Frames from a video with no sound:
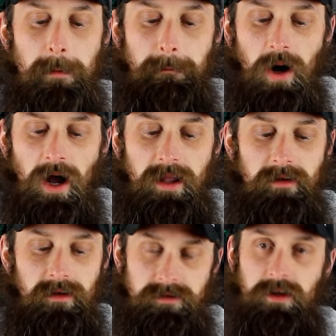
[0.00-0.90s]

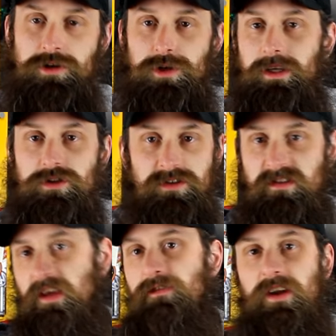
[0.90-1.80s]
but essentially just
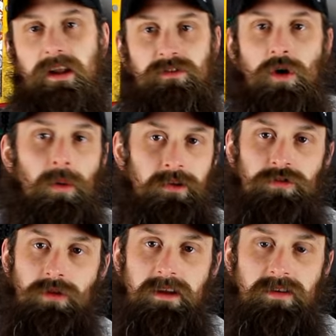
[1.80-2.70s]
think of it as going
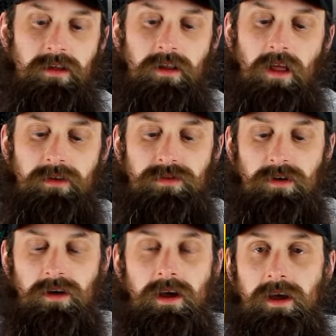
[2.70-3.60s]
straight to the
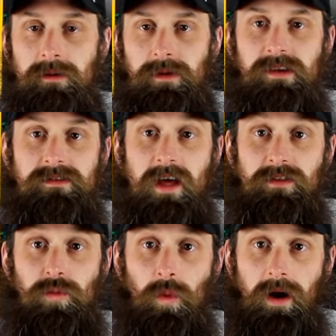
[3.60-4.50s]
cluster because
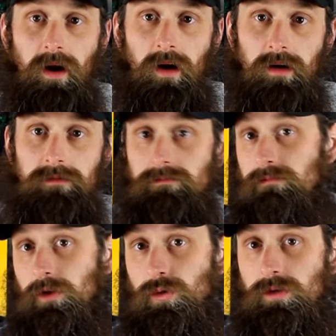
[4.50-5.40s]
that's where
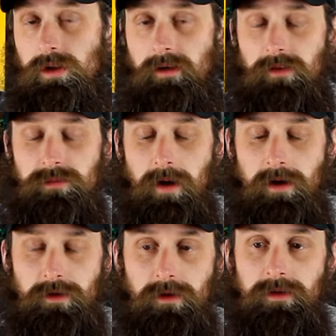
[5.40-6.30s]
the coolant level is
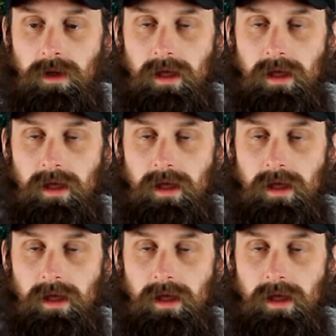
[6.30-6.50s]
monitored.